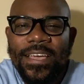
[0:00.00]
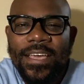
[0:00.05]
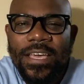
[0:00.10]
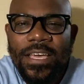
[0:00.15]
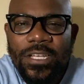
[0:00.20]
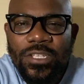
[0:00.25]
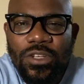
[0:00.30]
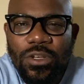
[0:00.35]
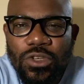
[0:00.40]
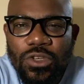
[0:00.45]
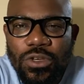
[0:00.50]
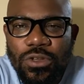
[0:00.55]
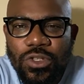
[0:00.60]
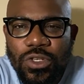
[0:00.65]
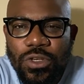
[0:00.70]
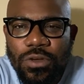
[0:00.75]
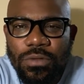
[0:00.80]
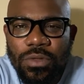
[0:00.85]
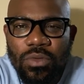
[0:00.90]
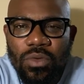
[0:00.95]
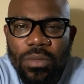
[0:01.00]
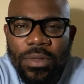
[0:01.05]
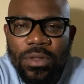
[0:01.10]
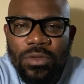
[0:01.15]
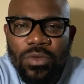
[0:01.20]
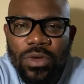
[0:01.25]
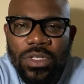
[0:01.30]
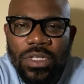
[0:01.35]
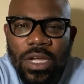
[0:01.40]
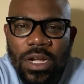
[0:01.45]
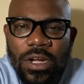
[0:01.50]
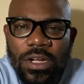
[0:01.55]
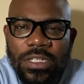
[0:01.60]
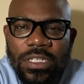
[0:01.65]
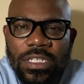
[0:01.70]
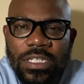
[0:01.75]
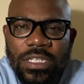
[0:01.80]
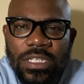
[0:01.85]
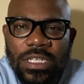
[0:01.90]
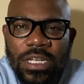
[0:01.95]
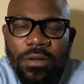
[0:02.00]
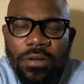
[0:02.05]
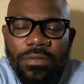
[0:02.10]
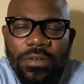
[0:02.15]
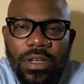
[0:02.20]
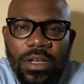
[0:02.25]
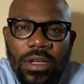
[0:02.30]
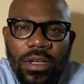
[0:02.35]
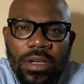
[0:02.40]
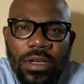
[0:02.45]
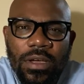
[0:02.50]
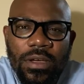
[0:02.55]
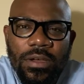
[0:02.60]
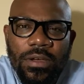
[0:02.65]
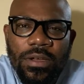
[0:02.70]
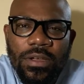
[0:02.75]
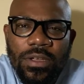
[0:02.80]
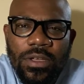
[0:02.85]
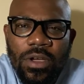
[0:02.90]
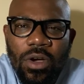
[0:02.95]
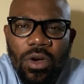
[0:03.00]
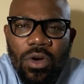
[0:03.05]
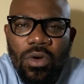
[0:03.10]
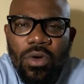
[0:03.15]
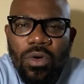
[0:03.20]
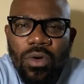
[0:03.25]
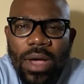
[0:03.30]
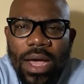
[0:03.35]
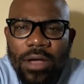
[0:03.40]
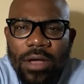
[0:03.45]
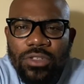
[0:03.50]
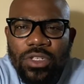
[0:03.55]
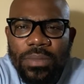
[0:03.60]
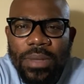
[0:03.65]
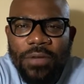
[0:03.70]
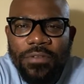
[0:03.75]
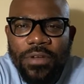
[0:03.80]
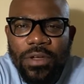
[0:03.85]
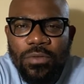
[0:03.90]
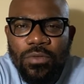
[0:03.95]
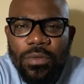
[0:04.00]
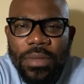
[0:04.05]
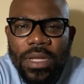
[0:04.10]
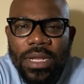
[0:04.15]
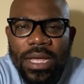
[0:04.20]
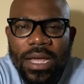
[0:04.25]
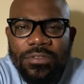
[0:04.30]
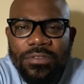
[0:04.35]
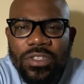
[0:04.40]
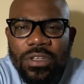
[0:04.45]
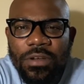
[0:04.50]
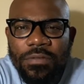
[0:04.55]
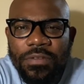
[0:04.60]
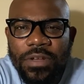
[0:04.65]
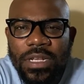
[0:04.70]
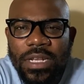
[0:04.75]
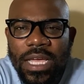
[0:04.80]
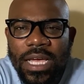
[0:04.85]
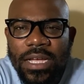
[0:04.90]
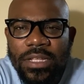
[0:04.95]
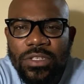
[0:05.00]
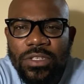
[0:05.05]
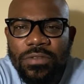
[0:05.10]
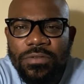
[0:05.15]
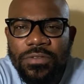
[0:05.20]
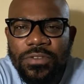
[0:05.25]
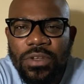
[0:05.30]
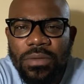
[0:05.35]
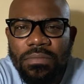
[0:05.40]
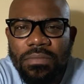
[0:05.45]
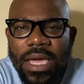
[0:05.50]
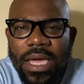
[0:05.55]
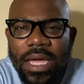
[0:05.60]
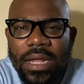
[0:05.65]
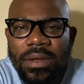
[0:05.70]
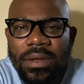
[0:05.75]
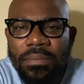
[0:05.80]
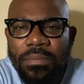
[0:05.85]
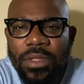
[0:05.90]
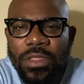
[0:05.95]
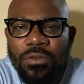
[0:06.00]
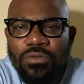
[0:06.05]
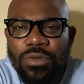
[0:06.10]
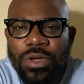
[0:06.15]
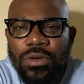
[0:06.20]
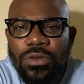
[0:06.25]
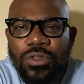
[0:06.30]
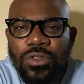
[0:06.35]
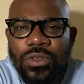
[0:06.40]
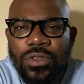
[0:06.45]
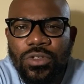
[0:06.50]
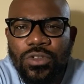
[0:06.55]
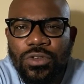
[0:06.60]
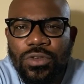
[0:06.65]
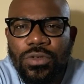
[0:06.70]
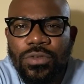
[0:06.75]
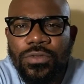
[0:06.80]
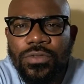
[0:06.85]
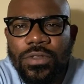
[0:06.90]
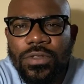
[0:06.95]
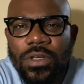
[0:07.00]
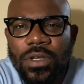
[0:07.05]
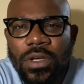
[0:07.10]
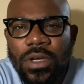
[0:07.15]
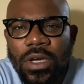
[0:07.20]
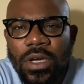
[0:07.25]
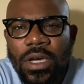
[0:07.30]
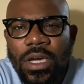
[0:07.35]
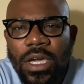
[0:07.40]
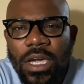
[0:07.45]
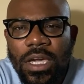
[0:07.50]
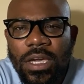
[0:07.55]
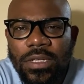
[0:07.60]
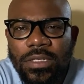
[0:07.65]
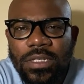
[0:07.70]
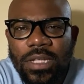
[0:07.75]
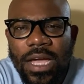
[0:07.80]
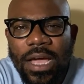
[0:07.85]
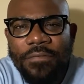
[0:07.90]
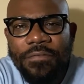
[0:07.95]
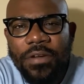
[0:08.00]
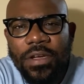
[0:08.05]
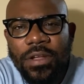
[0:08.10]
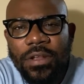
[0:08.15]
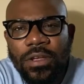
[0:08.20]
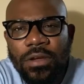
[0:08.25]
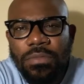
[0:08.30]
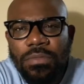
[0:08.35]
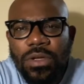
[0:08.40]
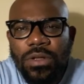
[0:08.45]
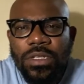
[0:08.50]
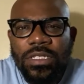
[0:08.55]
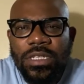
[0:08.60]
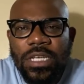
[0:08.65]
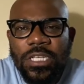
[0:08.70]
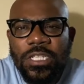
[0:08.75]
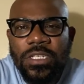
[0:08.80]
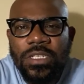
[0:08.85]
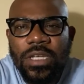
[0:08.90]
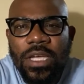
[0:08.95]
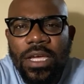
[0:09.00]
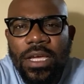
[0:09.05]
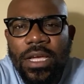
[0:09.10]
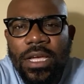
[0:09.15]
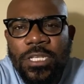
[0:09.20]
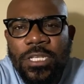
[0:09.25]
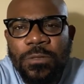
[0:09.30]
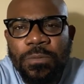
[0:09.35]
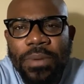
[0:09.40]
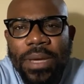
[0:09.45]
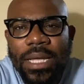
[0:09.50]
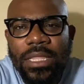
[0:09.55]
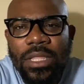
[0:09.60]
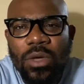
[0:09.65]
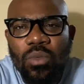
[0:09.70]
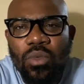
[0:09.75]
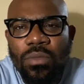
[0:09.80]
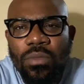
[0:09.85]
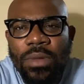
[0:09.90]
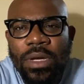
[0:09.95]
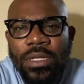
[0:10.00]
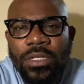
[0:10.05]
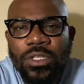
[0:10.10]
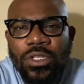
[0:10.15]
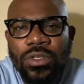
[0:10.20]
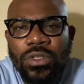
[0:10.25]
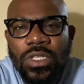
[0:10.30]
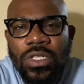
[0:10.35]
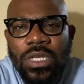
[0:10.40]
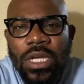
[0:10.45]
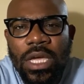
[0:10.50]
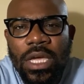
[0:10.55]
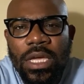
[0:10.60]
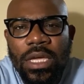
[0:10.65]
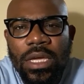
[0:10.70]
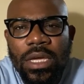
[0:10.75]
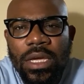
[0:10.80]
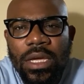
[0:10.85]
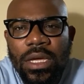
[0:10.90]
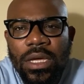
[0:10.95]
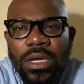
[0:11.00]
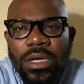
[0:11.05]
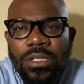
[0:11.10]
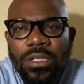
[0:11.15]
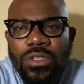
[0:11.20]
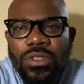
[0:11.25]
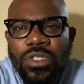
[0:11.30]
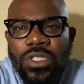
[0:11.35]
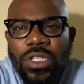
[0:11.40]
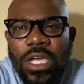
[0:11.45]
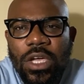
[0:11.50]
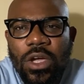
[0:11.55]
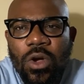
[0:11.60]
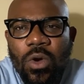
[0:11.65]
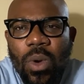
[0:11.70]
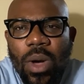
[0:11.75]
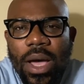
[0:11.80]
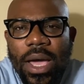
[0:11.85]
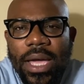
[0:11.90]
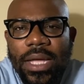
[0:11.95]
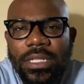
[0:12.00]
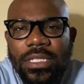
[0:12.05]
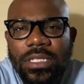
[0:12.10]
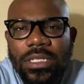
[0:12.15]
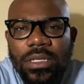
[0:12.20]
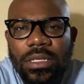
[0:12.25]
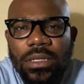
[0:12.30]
It's on YouTube. The woman was hurting herself. Oh, how some African women have suffered in the hands of some men. But the real truth is the African community expect the woman to stay quiet.